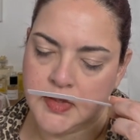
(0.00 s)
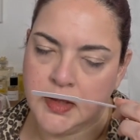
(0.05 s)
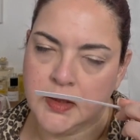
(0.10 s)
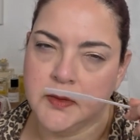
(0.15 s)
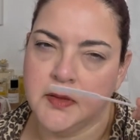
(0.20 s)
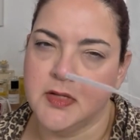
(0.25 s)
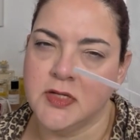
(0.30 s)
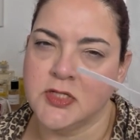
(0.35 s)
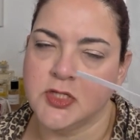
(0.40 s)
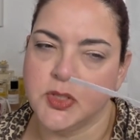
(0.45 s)
a
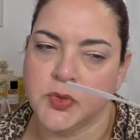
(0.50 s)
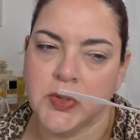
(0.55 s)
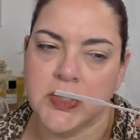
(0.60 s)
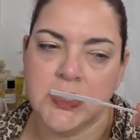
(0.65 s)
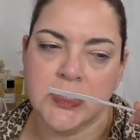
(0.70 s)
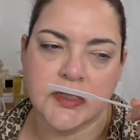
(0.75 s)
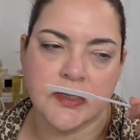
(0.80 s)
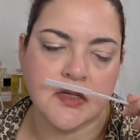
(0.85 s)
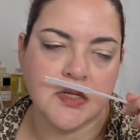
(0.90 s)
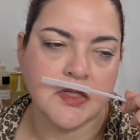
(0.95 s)
little
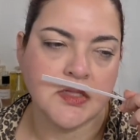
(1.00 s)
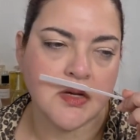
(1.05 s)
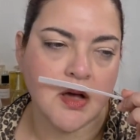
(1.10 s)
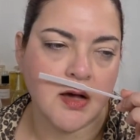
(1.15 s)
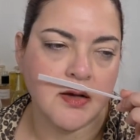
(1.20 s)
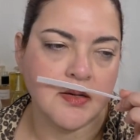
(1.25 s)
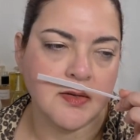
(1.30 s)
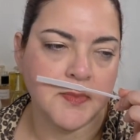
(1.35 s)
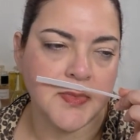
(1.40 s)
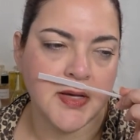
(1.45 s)
sweetness of the
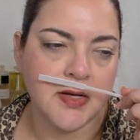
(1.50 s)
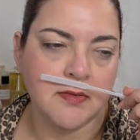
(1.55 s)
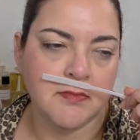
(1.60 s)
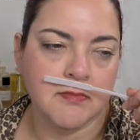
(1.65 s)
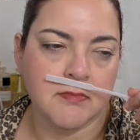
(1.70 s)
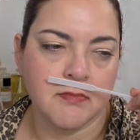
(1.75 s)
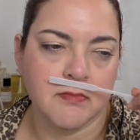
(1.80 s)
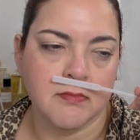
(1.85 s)
tonka bean.